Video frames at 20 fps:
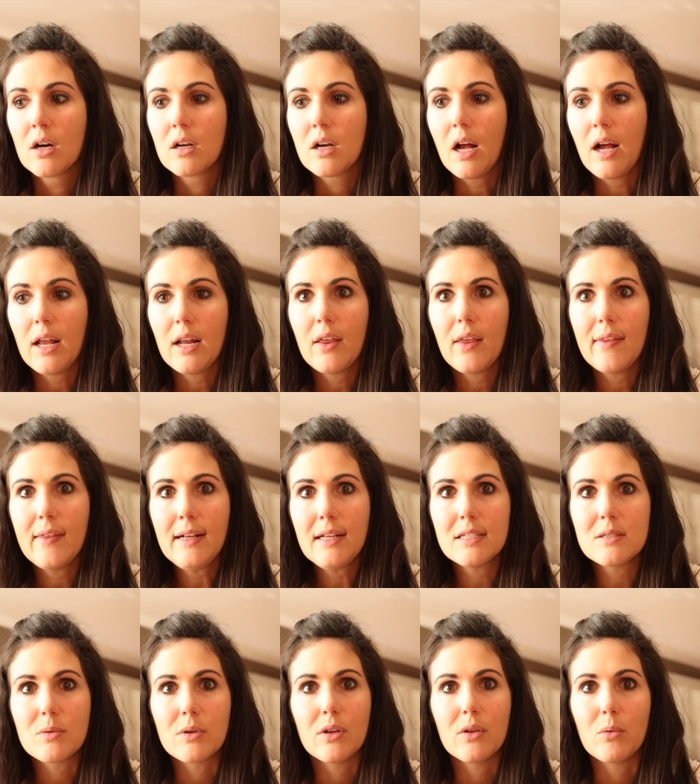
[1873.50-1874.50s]
God, I think
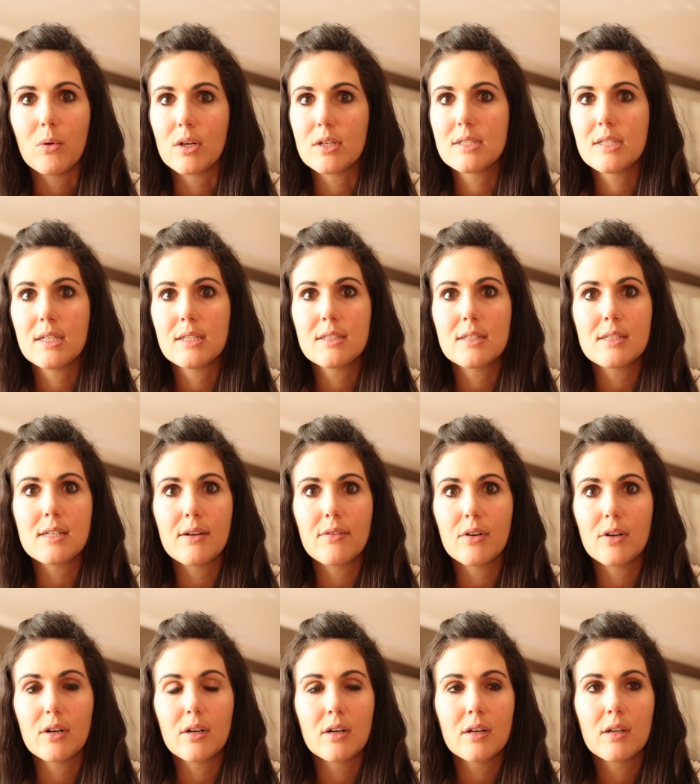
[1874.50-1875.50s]
that's one of the worst things that's
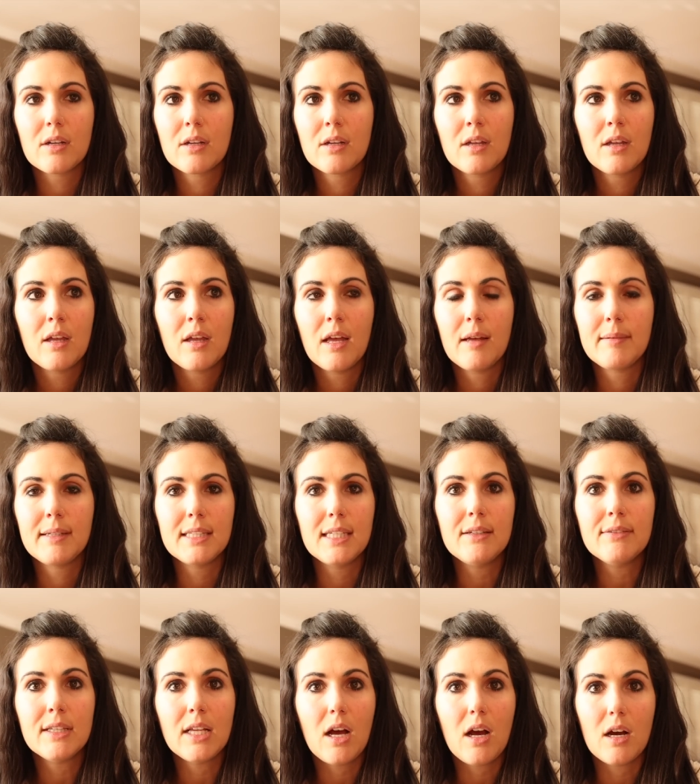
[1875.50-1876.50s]
ever, I mean,
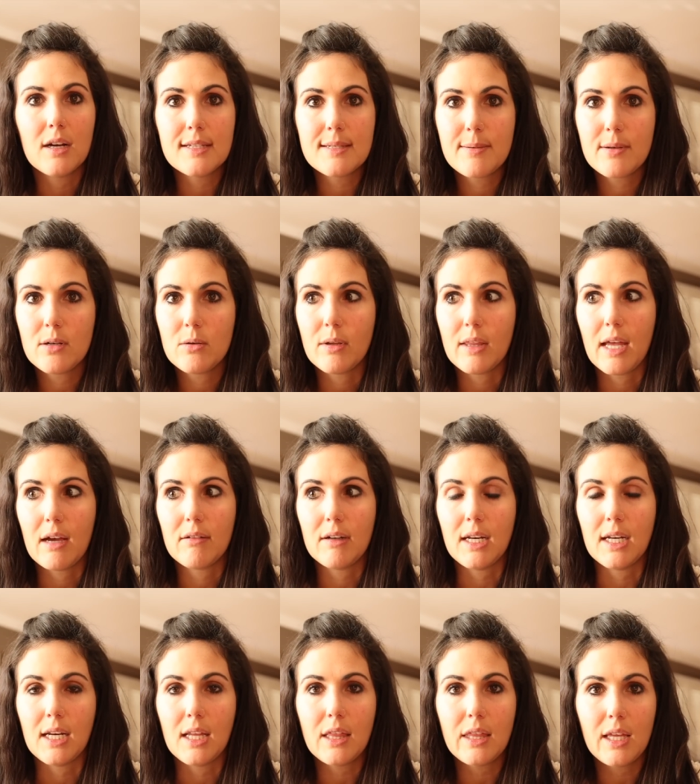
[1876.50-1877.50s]
leaving that hospital without
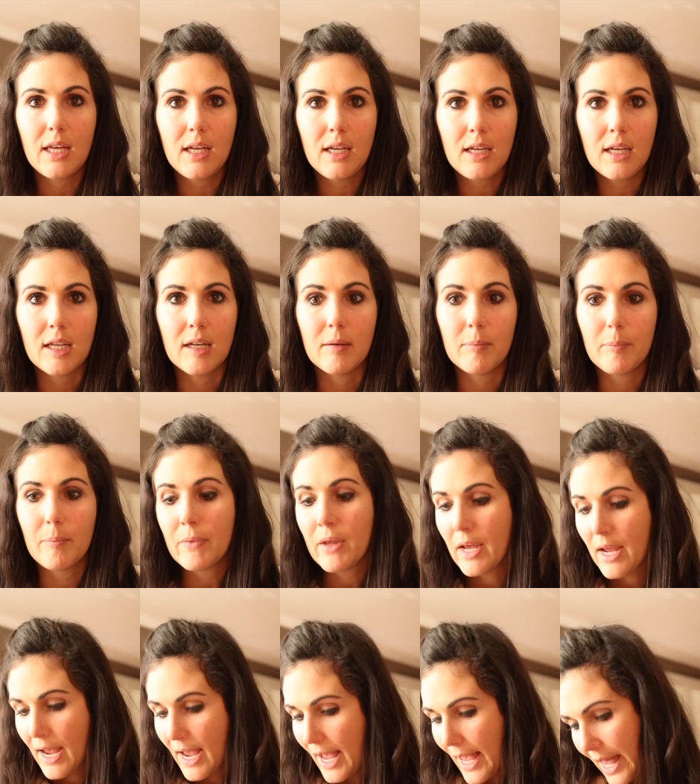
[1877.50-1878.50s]
anything and
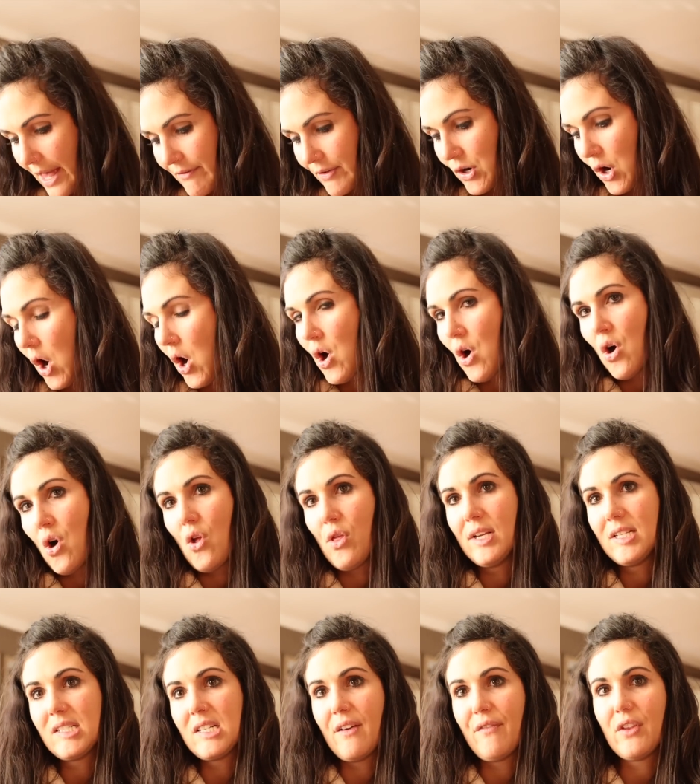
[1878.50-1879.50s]
having all
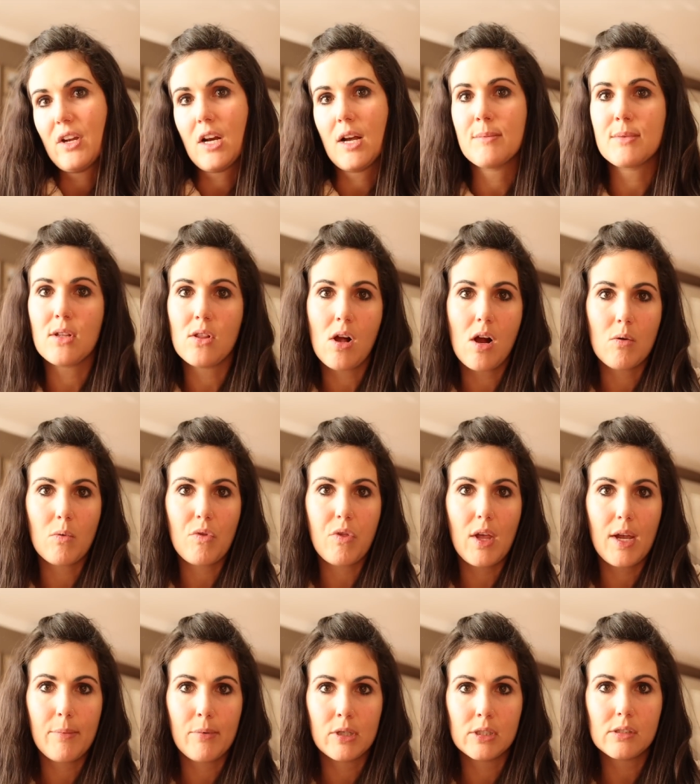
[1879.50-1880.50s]
the stuff that comes along with
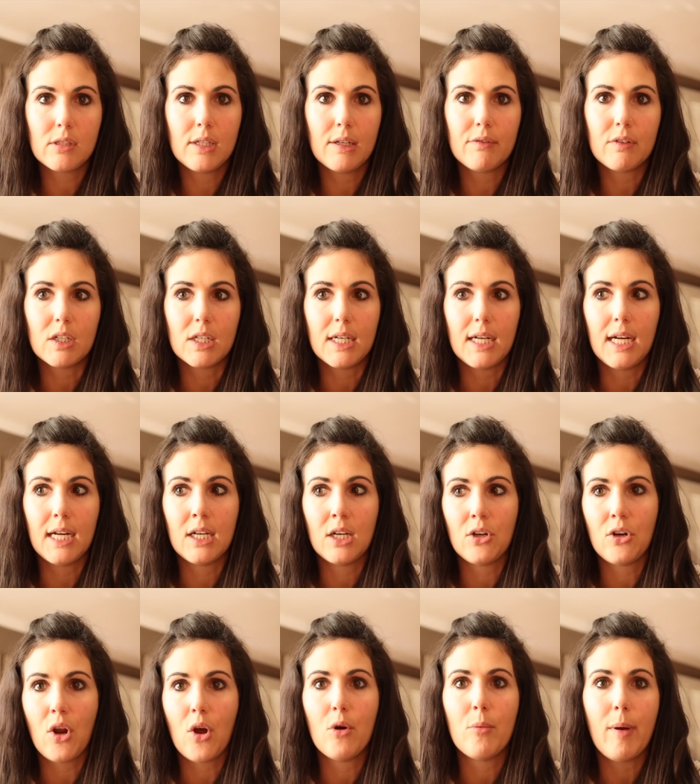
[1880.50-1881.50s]
labor and delivery
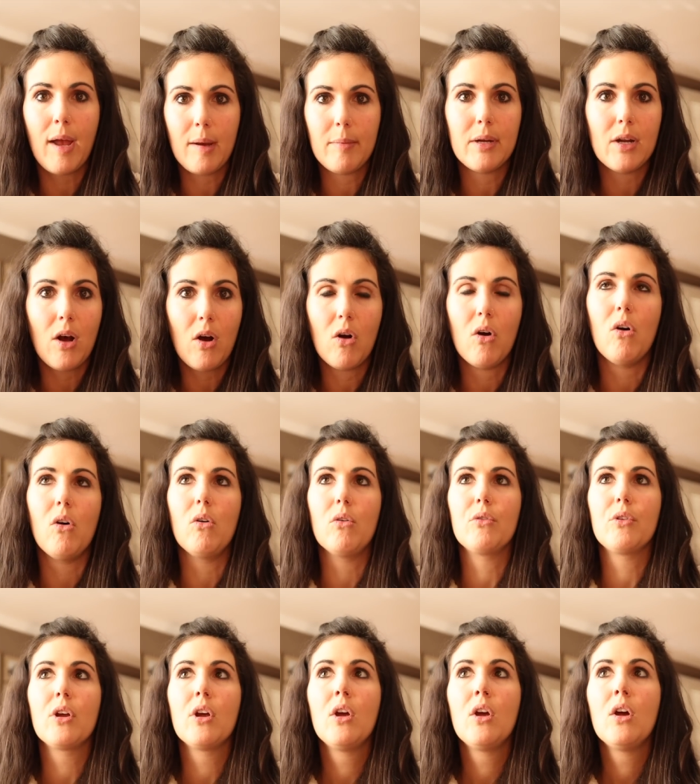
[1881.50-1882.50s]
and no baby to
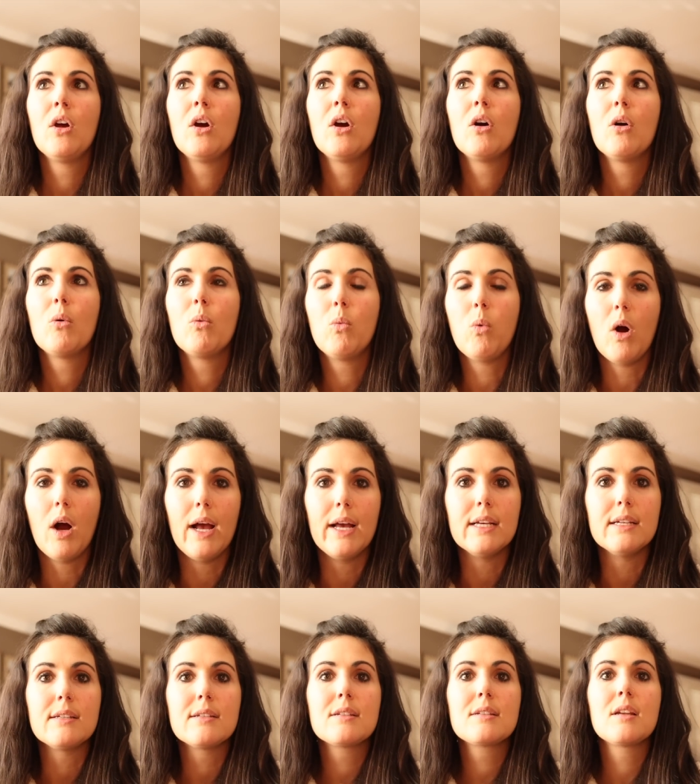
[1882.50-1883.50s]
hold
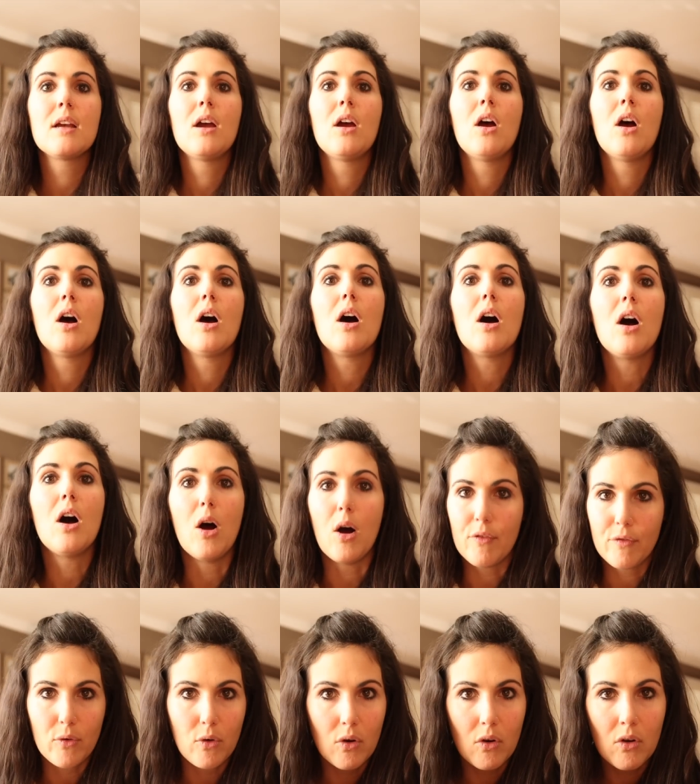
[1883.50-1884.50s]
was
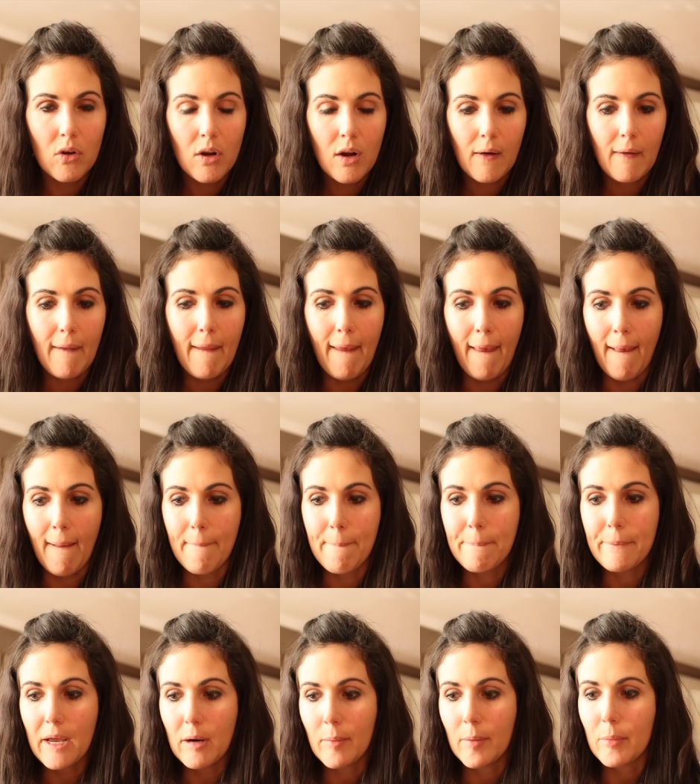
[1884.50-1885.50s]
awful. I
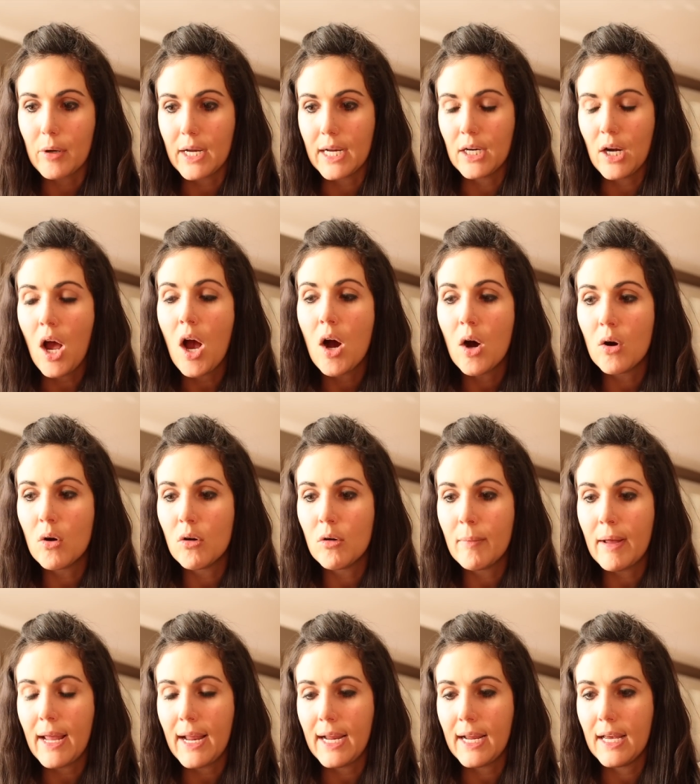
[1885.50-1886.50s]
remember getting
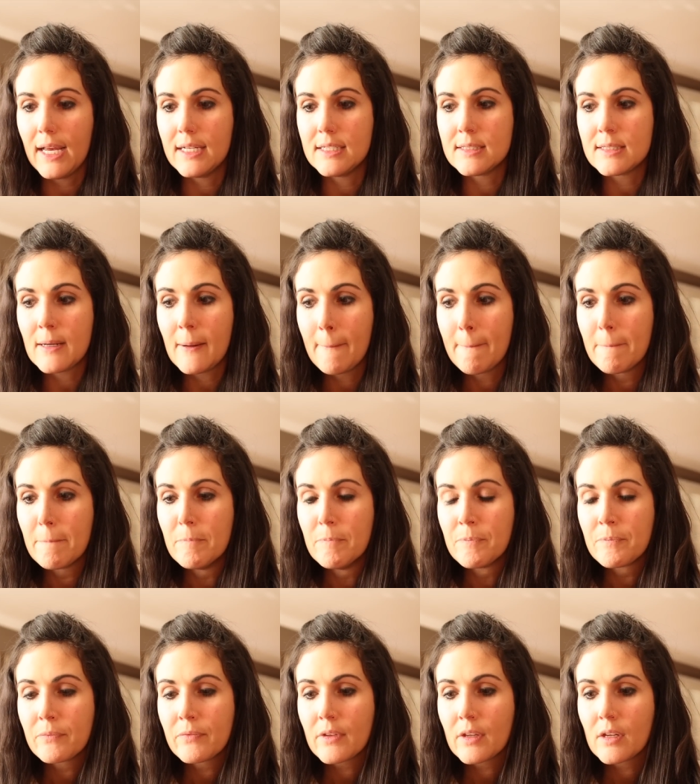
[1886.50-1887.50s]
home, and
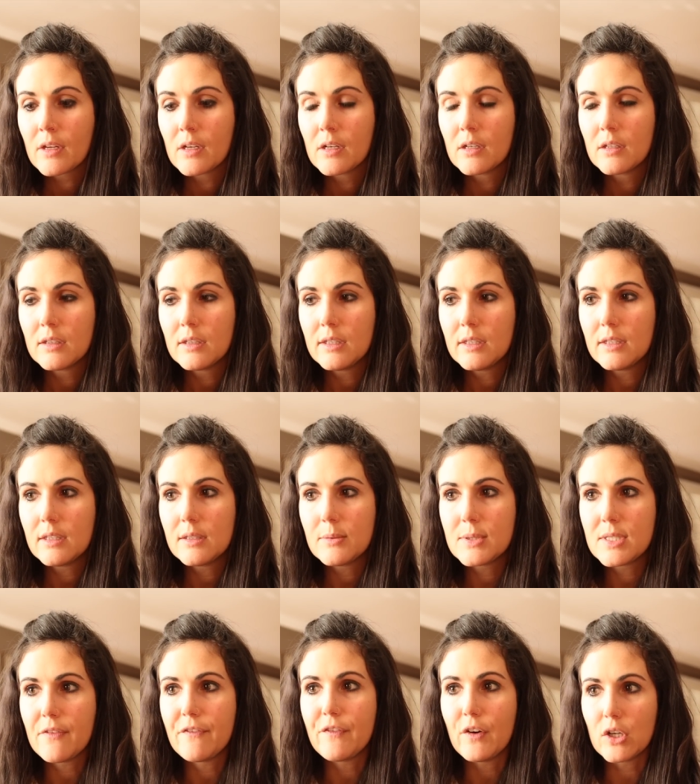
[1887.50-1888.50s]
it
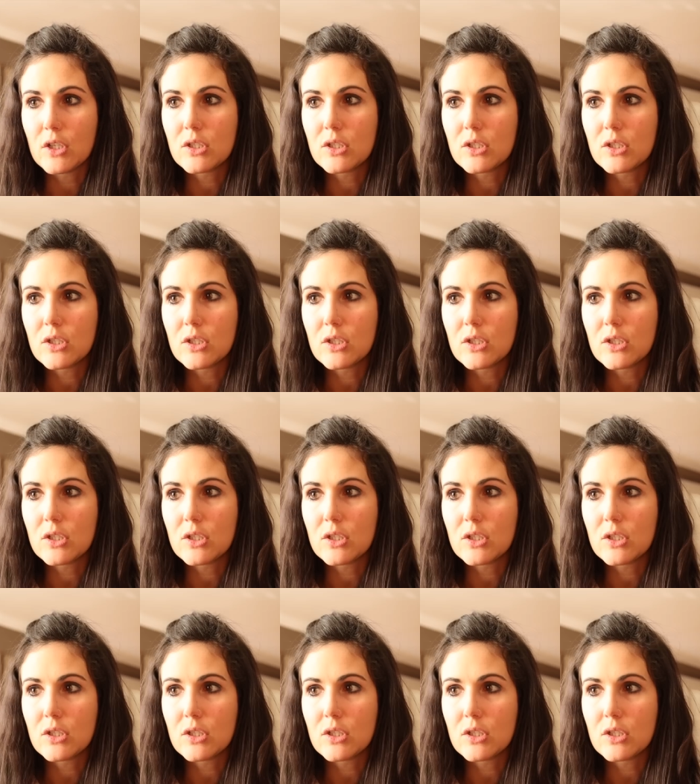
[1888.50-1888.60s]
was the